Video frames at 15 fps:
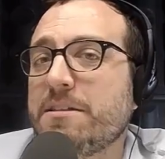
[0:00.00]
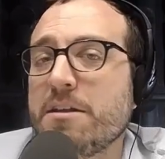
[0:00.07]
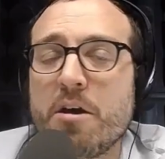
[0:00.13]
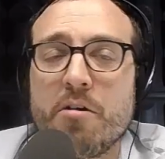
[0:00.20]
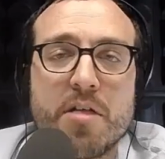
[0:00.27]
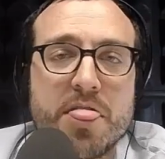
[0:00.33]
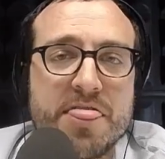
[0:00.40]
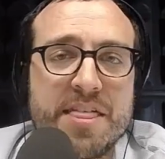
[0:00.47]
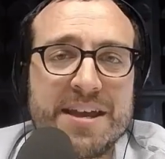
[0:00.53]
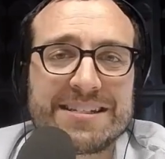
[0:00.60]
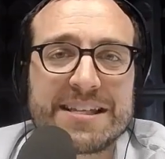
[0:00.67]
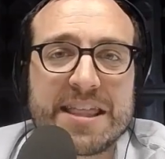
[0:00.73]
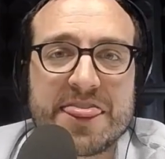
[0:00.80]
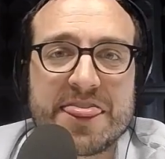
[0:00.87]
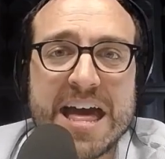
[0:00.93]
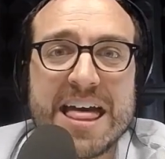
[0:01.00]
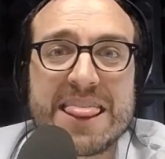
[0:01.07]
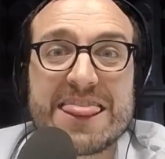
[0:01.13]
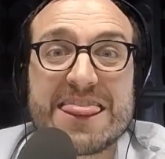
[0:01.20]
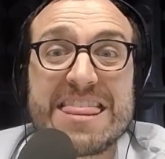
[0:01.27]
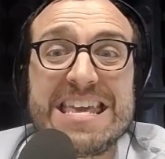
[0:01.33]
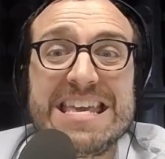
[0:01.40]
No, this, that,
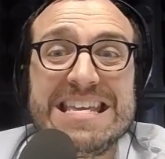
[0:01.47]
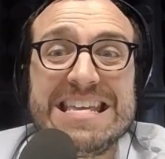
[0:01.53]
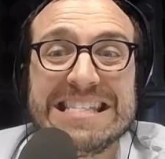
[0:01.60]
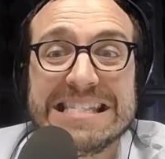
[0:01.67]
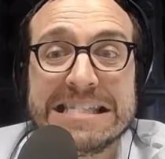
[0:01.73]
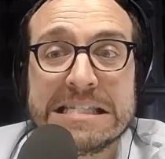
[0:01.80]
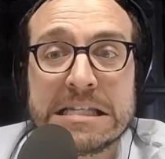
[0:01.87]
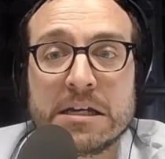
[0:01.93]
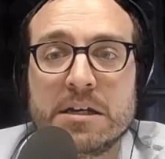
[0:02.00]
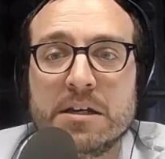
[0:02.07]
these.